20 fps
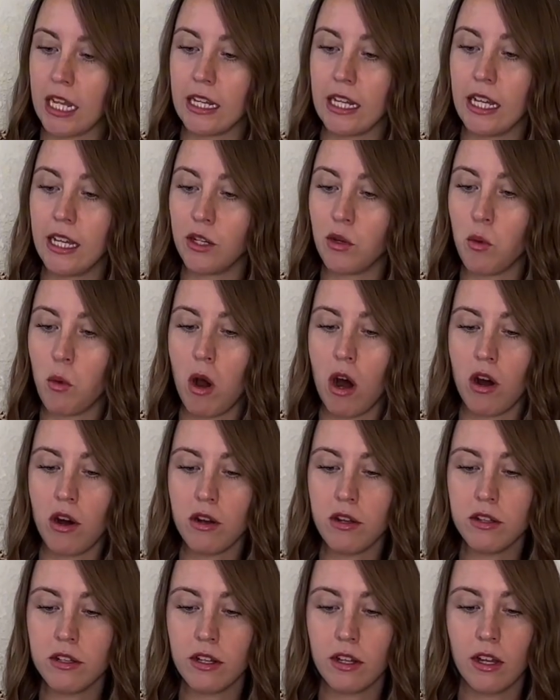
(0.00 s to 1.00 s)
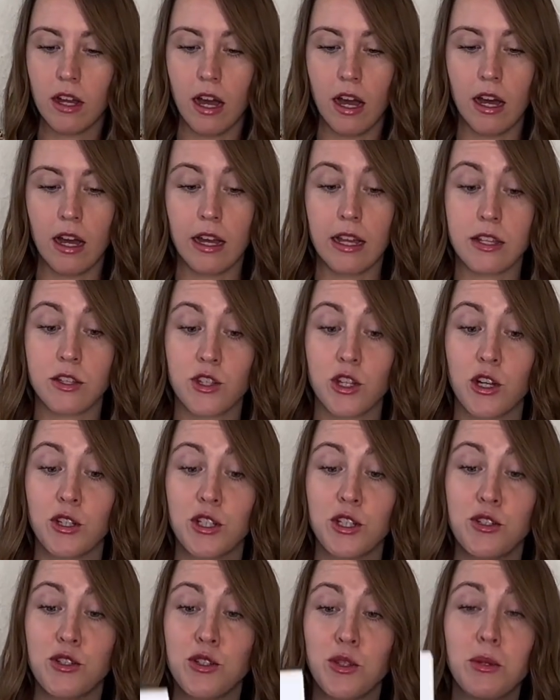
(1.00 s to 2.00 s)
of hit a wall, I
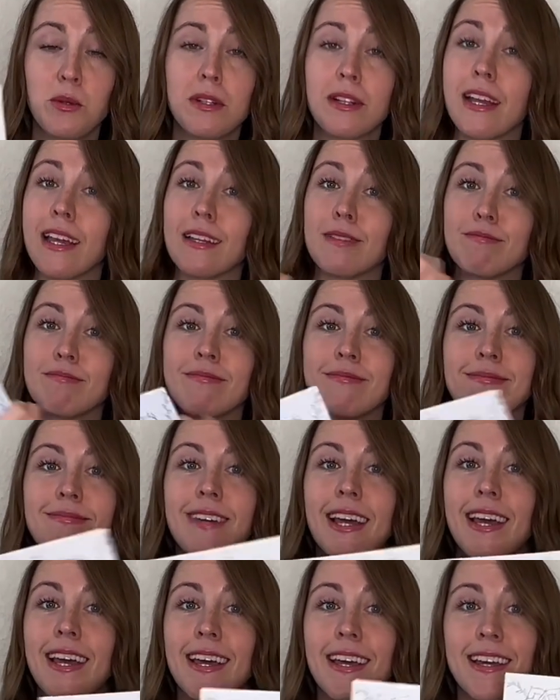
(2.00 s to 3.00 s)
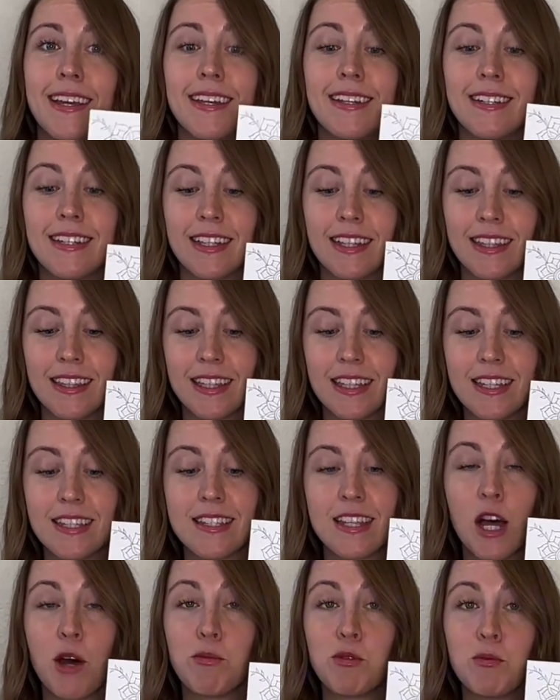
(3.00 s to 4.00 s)
started doodling, and this
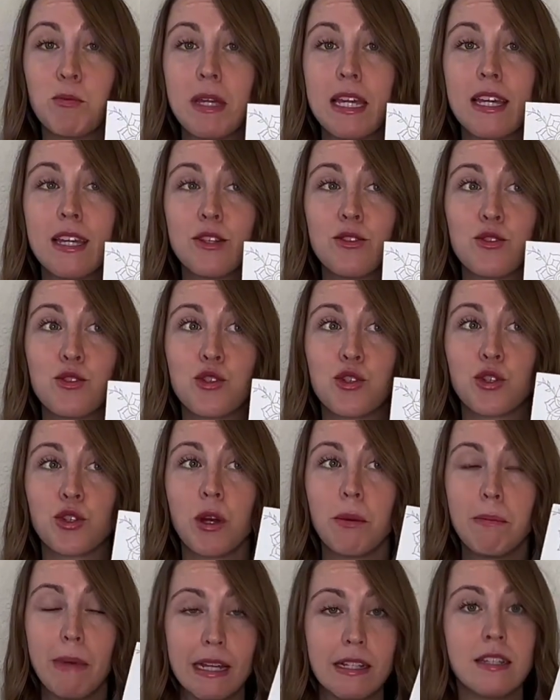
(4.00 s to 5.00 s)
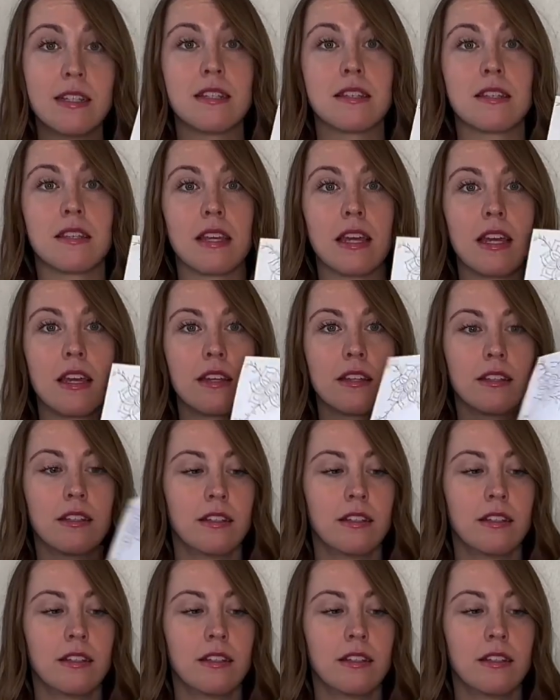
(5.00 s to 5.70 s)
helped me tremendously.